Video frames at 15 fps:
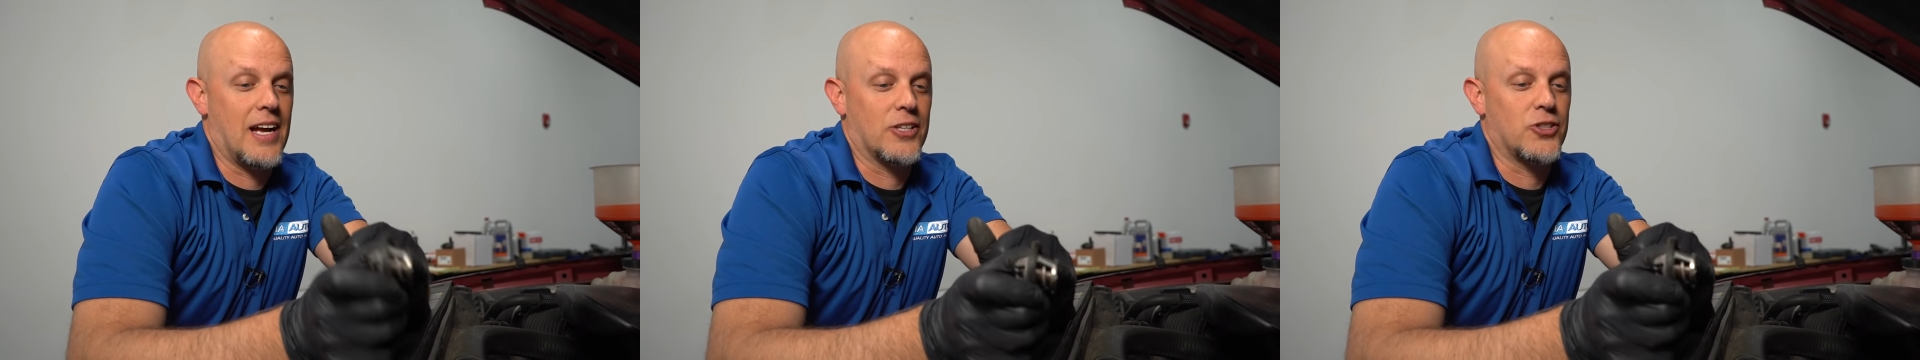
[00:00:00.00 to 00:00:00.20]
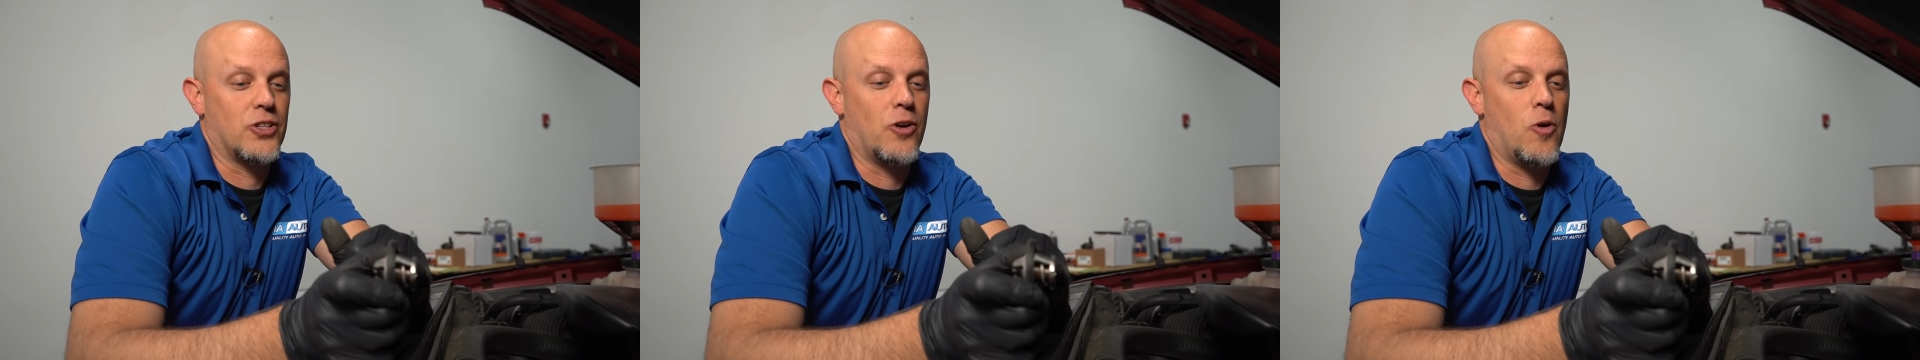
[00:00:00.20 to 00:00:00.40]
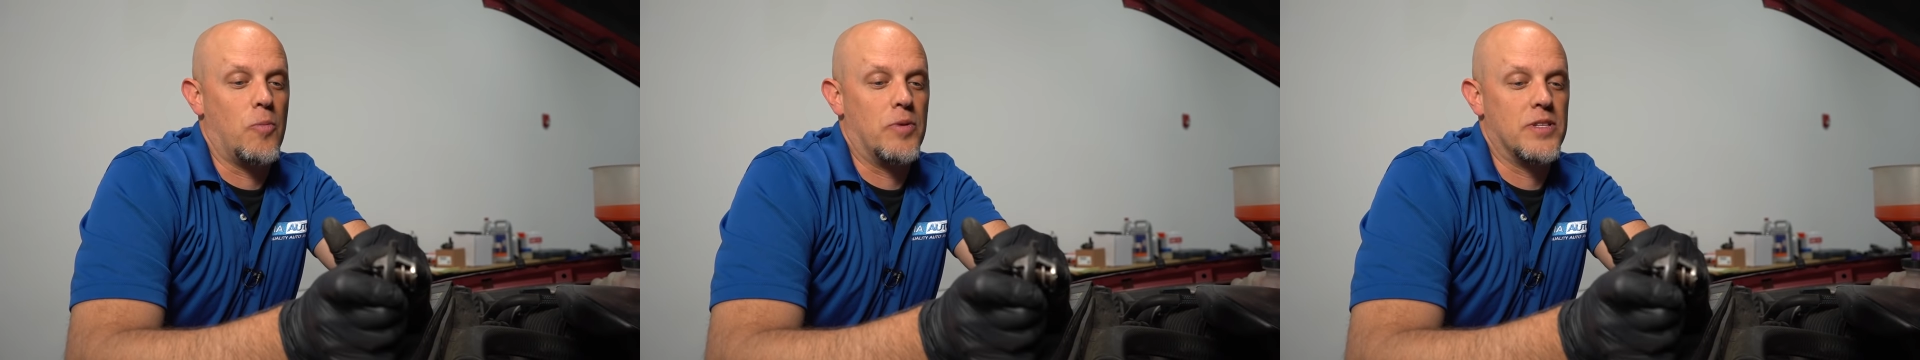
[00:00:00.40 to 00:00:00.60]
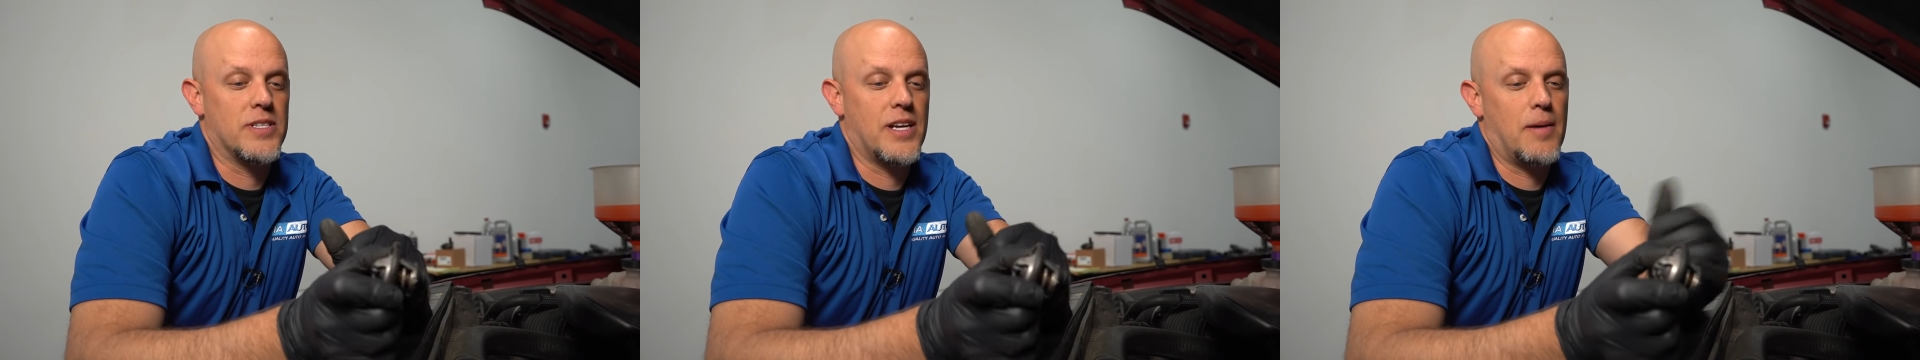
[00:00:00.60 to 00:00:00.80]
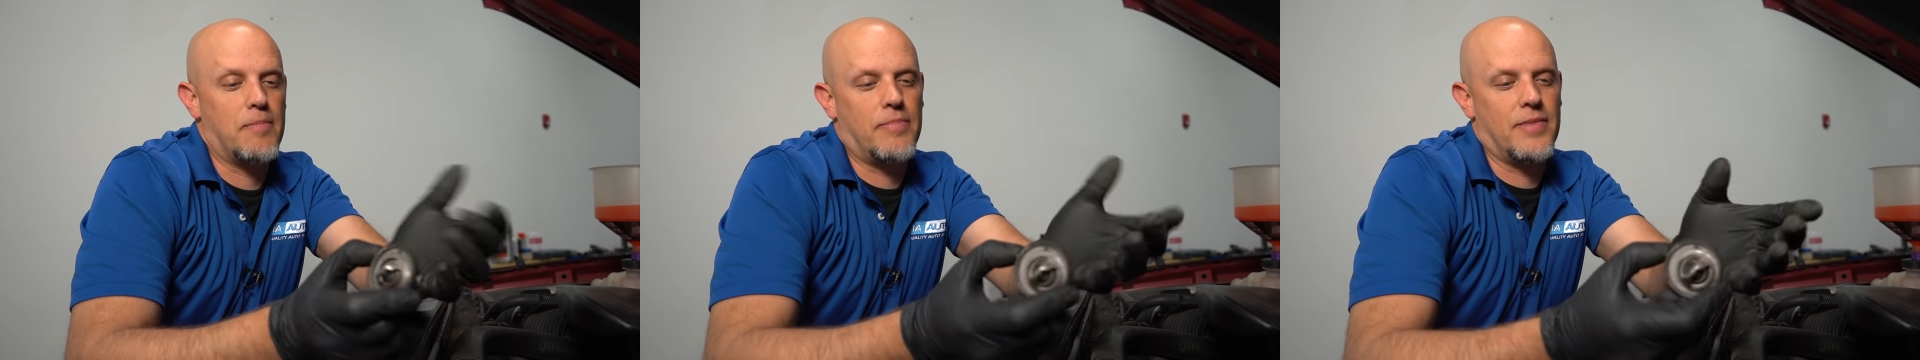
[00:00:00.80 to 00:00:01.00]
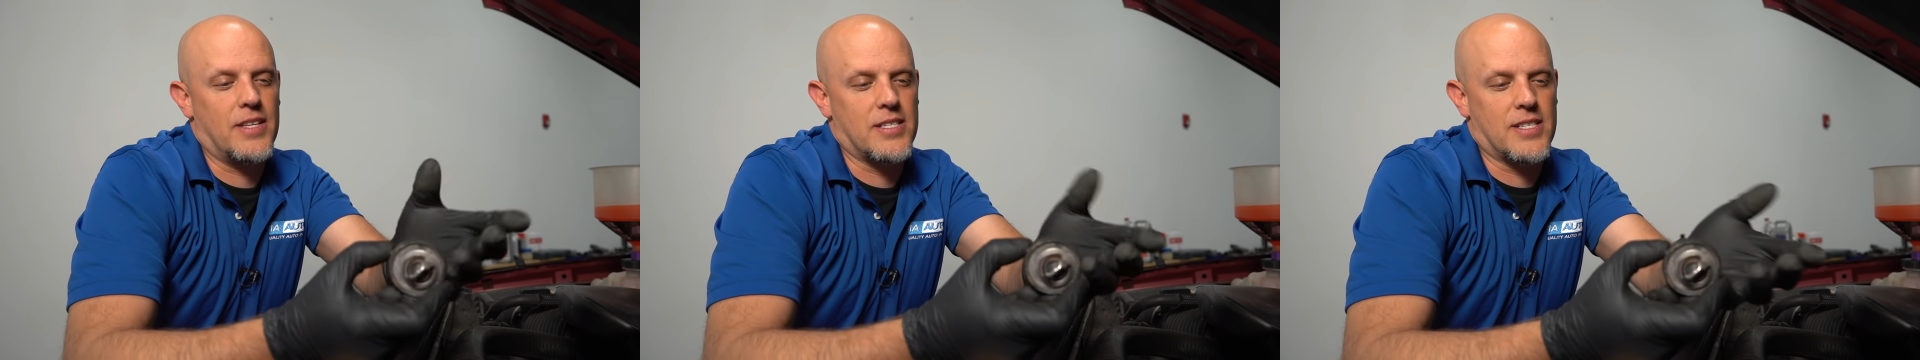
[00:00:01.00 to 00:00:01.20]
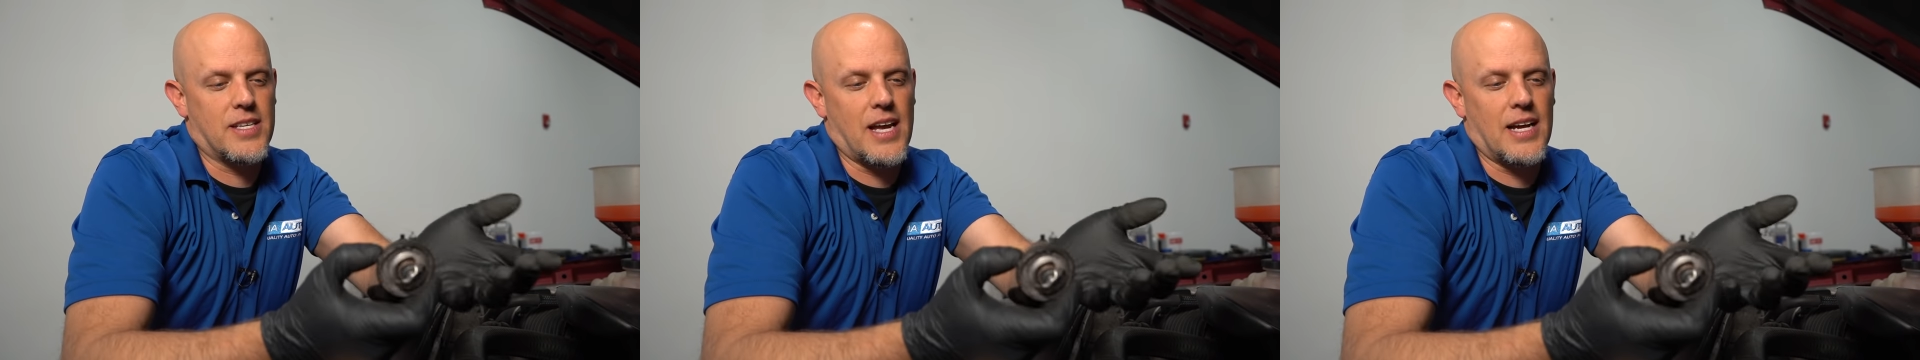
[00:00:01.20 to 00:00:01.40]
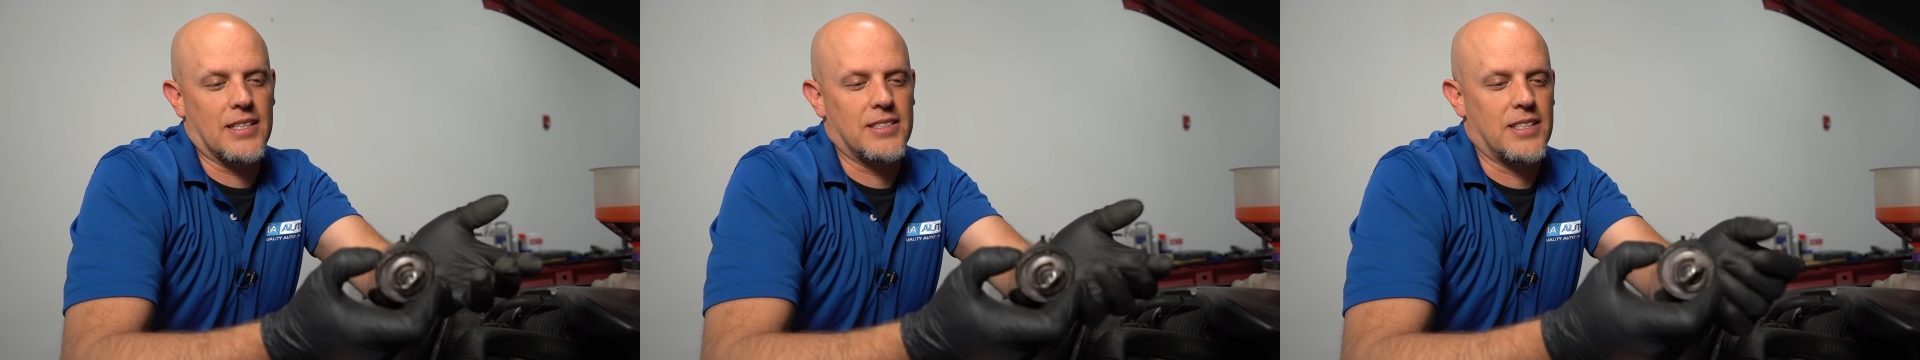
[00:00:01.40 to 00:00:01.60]
actually opens up. This
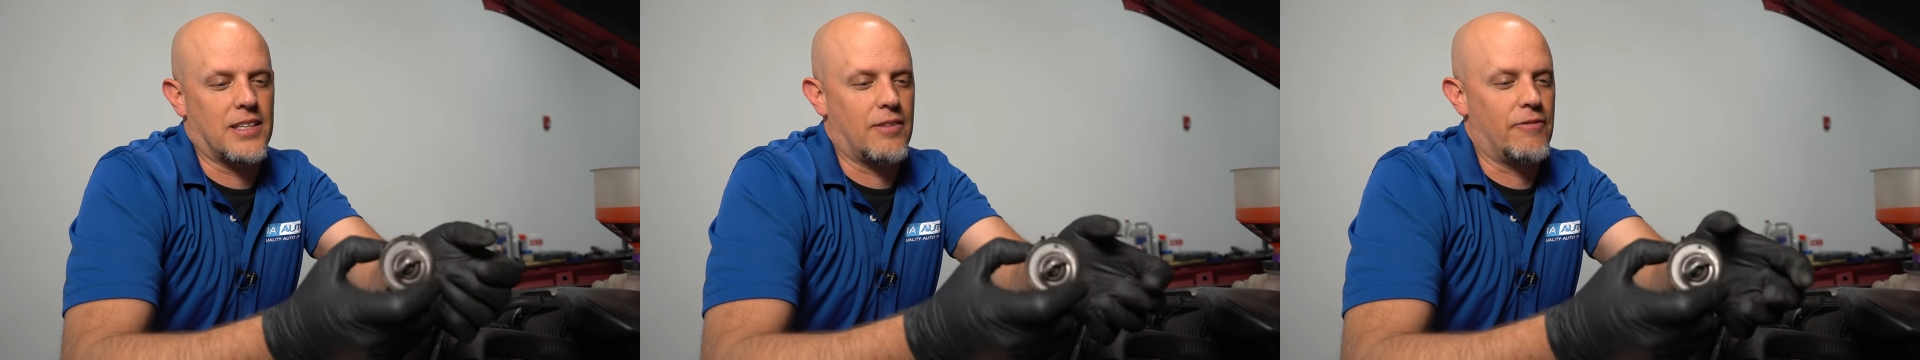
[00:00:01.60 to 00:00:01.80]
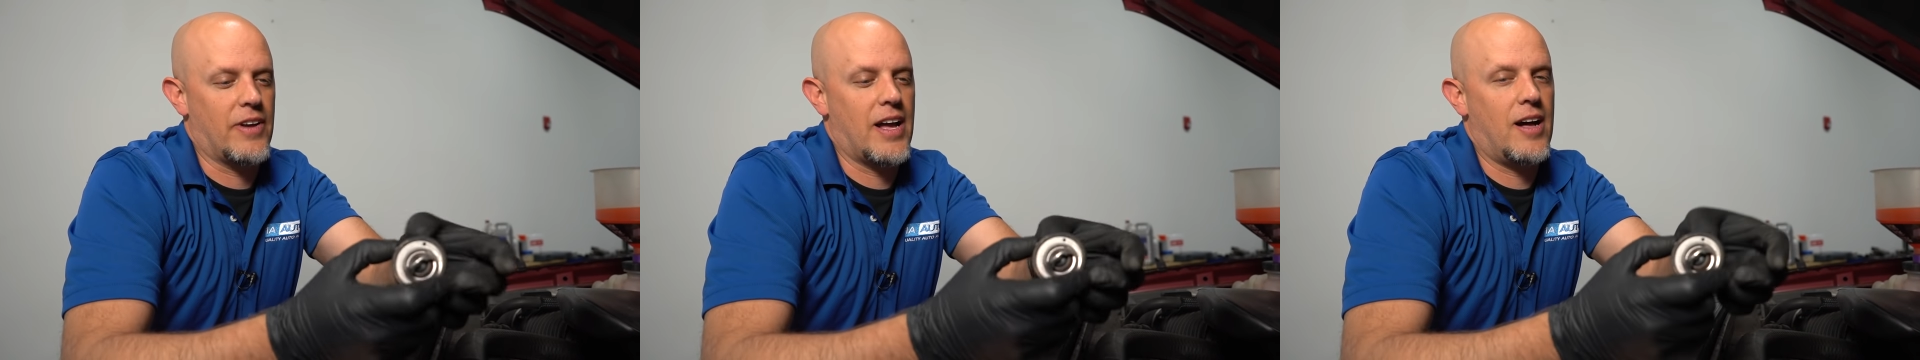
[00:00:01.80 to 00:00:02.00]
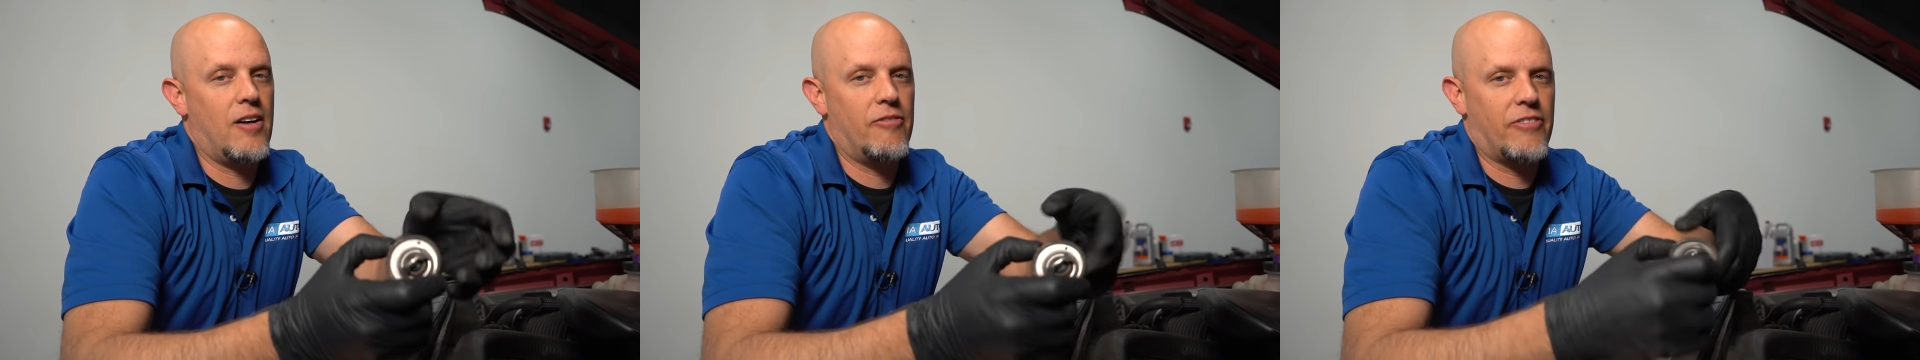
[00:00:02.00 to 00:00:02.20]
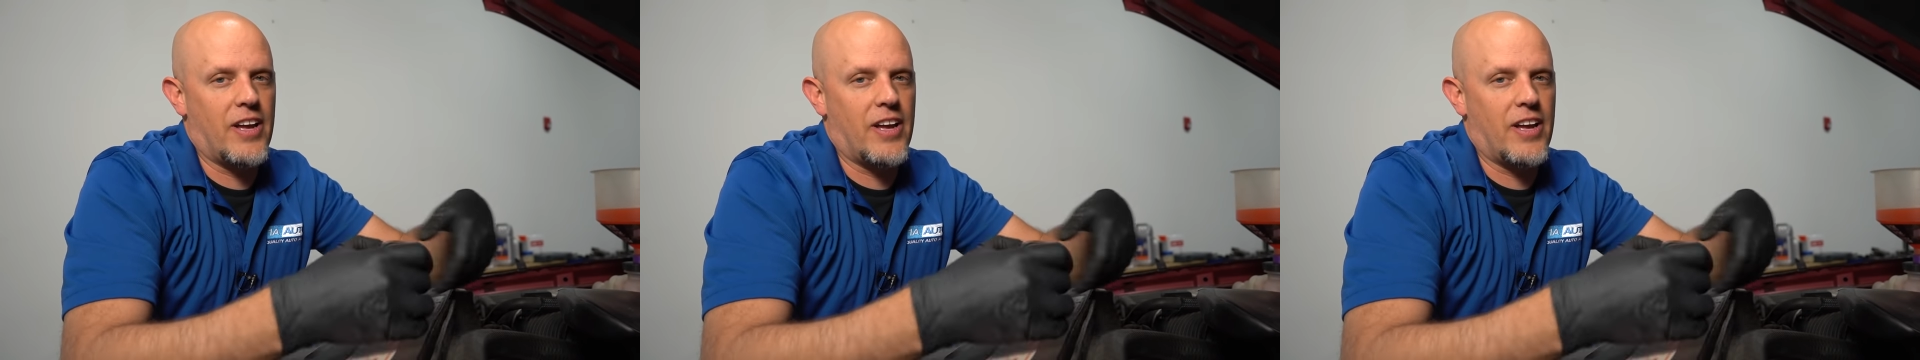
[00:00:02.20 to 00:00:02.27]
acts like a valve